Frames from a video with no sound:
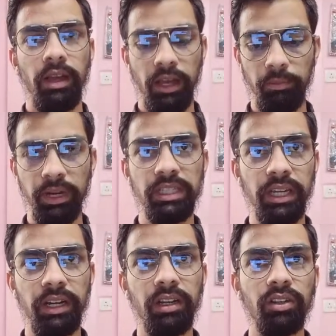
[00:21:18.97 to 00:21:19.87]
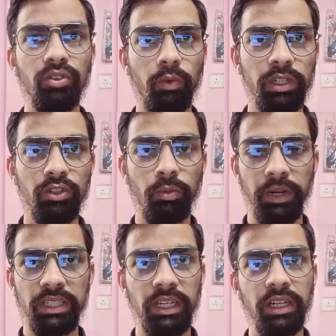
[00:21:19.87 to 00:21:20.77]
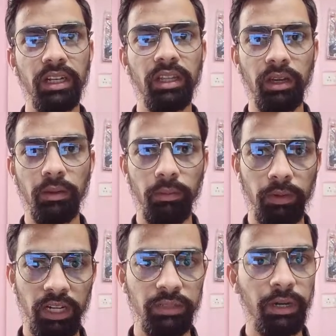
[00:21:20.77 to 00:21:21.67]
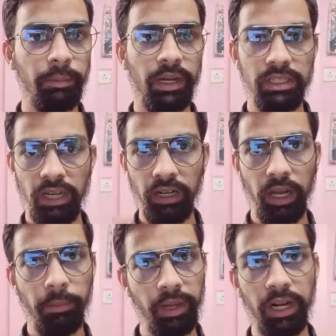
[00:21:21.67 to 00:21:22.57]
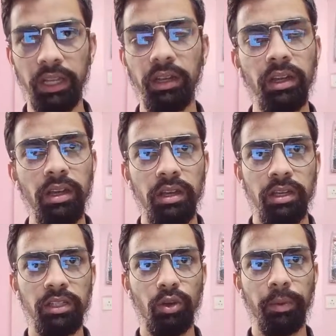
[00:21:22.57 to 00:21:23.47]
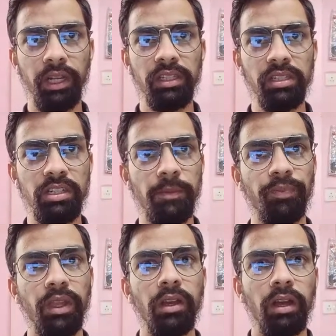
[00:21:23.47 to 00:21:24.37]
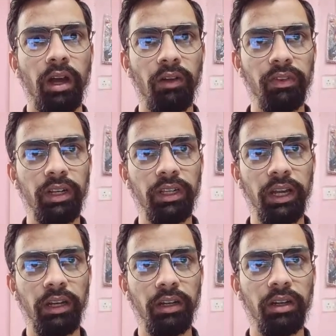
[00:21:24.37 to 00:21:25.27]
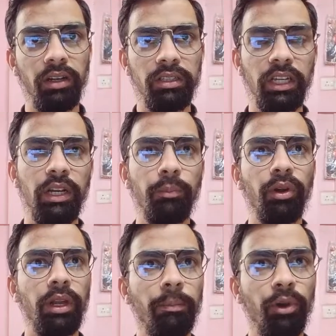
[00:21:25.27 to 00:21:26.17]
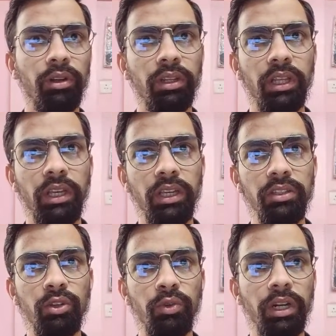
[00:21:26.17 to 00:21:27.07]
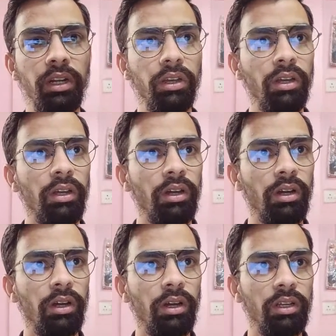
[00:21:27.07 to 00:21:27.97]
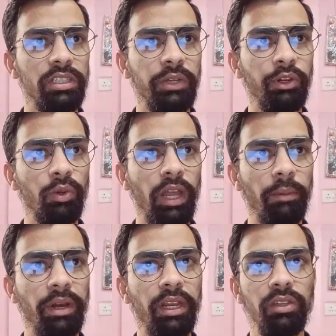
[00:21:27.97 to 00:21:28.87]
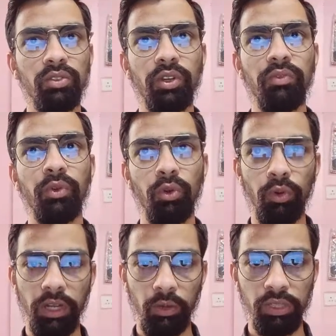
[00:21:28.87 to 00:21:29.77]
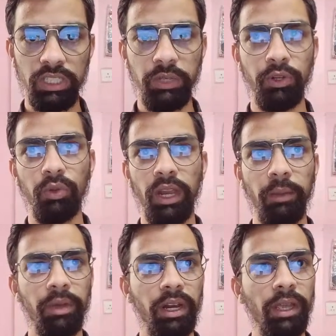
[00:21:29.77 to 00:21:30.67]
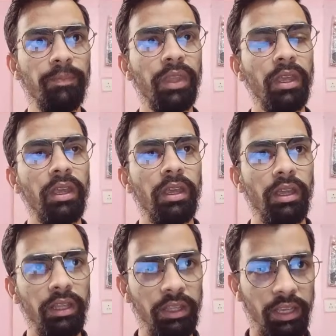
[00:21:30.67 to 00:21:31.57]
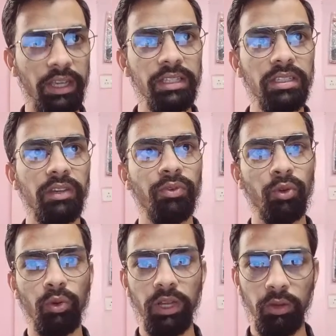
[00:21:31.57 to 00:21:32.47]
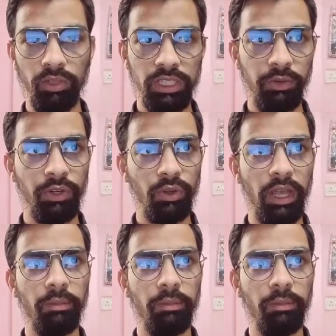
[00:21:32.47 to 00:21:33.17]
and press enter. So once you press enter, the Raspberry Pi start upgrading his operating system. After that second important thing is you need CV2 library. So if you don't have the CV2 library, in case if you don't have the CV2